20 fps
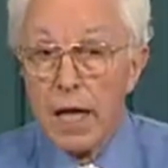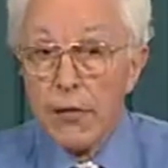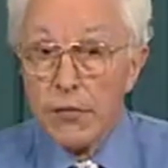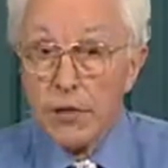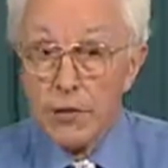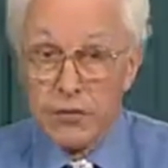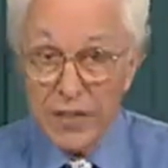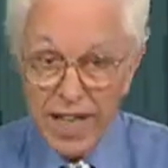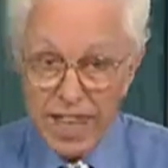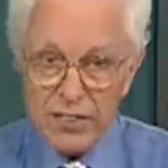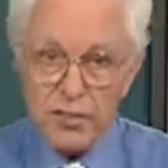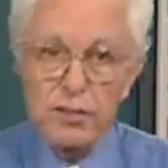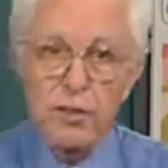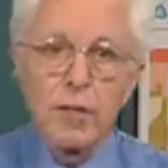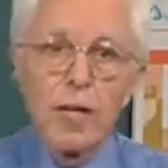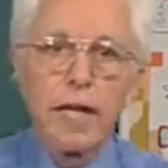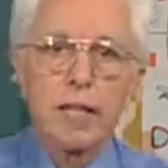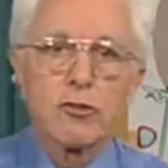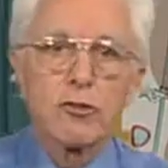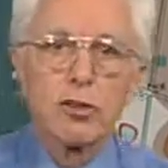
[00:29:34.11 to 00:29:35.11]
The next
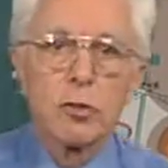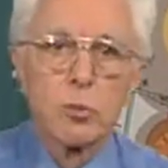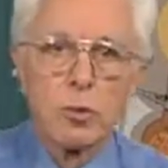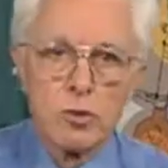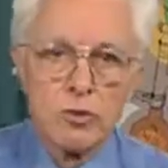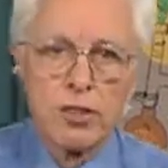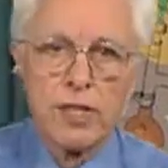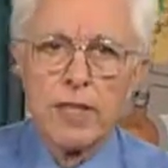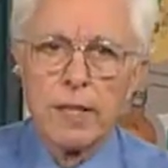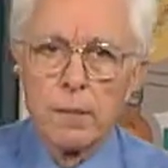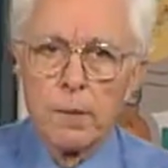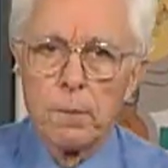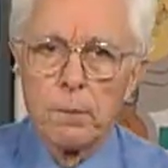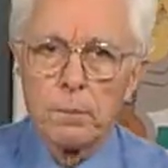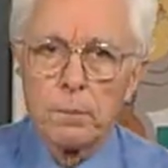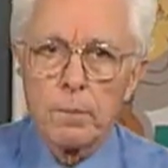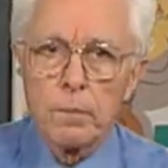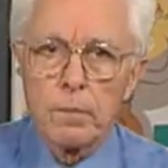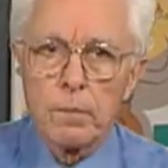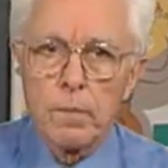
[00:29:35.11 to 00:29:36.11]
lecture will deal
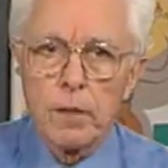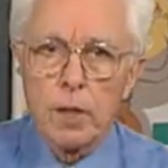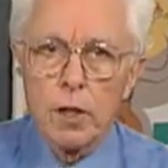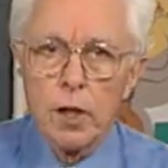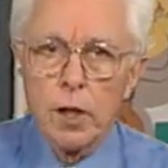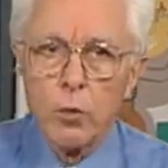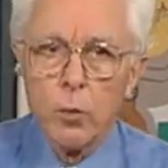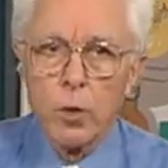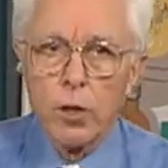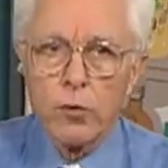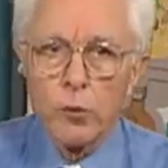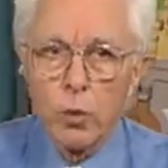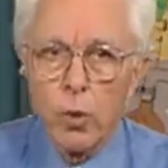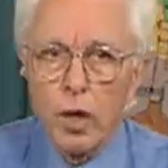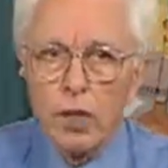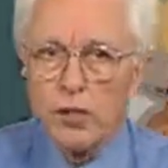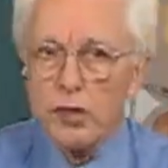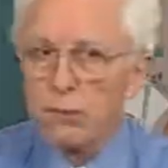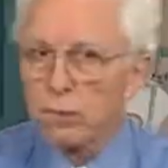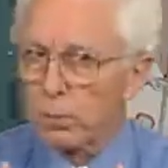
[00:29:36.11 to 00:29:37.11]
with
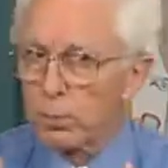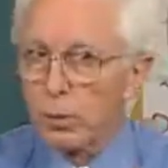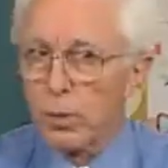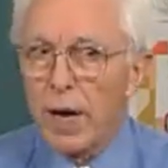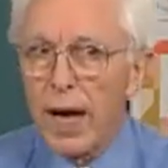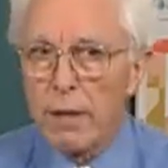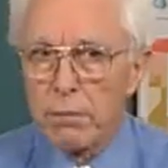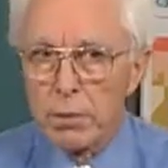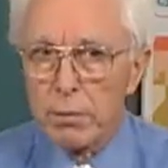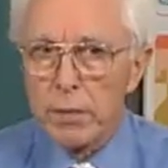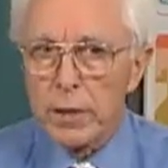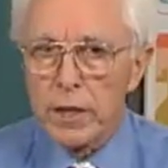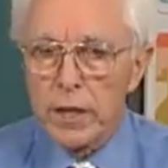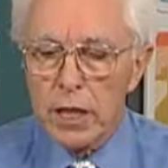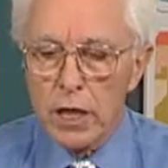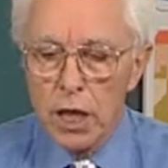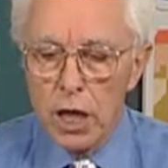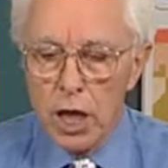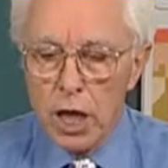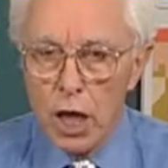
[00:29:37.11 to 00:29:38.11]
what is
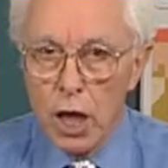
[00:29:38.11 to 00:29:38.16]
probably